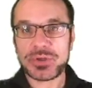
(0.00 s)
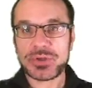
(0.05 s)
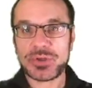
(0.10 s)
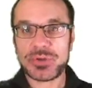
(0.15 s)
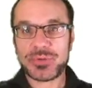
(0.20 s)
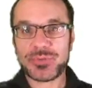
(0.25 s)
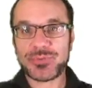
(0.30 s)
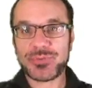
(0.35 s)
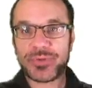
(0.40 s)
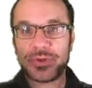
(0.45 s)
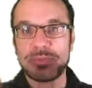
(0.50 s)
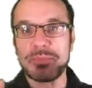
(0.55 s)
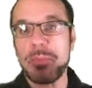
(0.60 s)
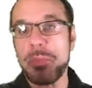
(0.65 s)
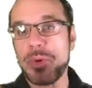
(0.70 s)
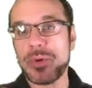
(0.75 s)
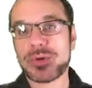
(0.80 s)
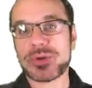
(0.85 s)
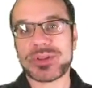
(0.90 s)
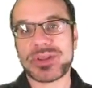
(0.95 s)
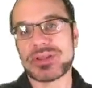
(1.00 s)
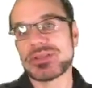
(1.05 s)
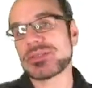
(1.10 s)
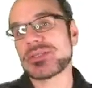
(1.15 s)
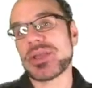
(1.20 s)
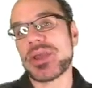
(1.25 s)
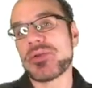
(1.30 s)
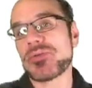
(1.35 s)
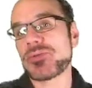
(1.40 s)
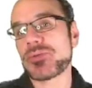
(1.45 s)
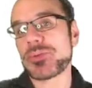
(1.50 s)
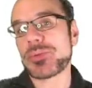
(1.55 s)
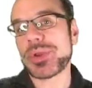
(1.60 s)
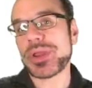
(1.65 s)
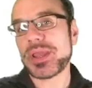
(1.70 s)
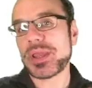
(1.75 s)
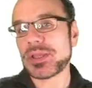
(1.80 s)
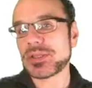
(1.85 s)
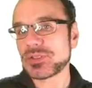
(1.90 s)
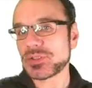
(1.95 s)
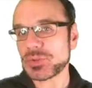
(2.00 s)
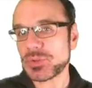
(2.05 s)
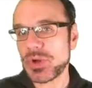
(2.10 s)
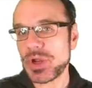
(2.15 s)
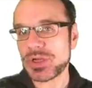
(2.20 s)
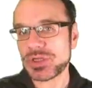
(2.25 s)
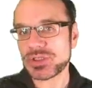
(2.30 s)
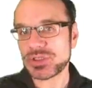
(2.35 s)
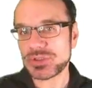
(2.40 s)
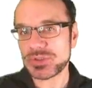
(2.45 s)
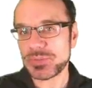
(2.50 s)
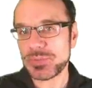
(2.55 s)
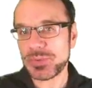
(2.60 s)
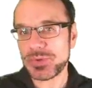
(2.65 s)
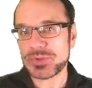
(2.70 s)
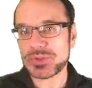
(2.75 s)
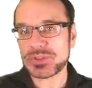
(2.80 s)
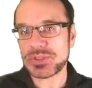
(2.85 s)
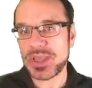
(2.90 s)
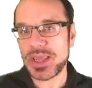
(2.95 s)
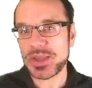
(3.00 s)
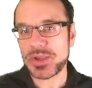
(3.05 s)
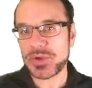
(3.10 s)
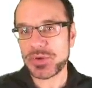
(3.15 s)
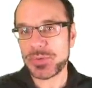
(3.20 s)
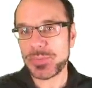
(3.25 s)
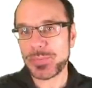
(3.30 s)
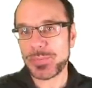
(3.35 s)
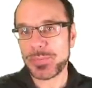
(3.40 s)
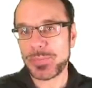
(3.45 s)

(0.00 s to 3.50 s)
to fit more than say 3 instructions per cycle.